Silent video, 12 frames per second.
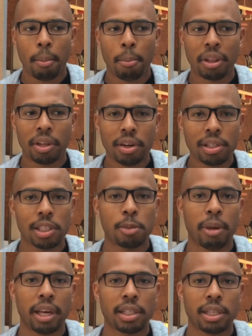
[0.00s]
But there is a
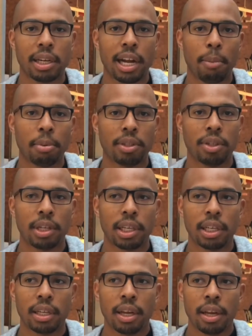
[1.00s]
space and an
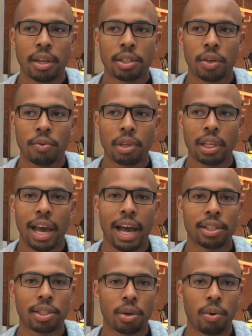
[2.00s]
opportunity to really
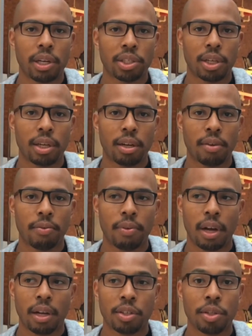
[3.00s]
ask the question
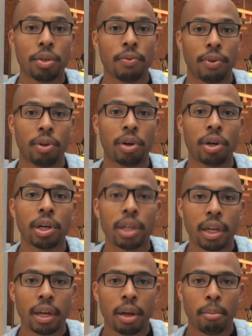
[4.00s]
of, do you feel heard
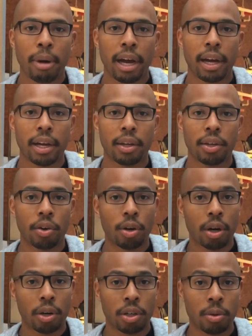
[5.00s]
by
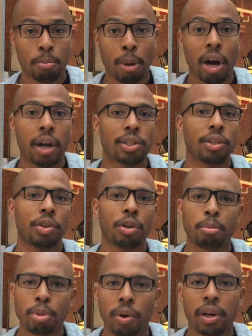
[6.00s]
your boss or your
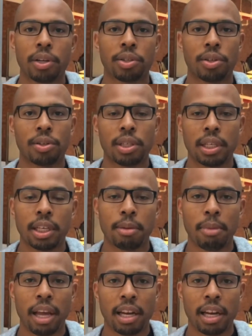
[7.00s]
employers or your team?